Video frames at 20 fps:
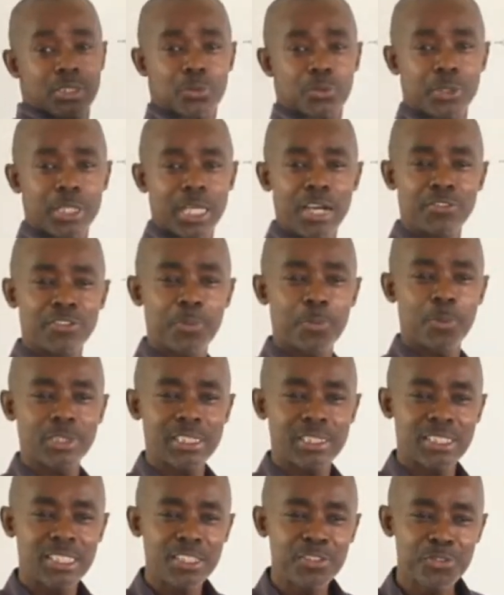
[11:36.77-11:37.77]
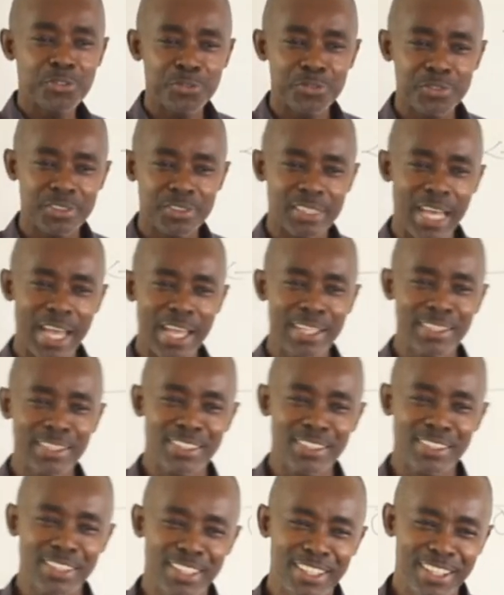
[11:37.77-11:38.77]
we have the positive side,
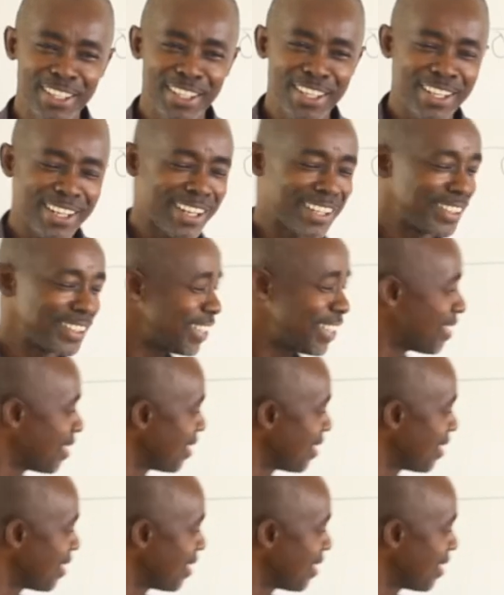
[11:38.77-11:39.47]
and then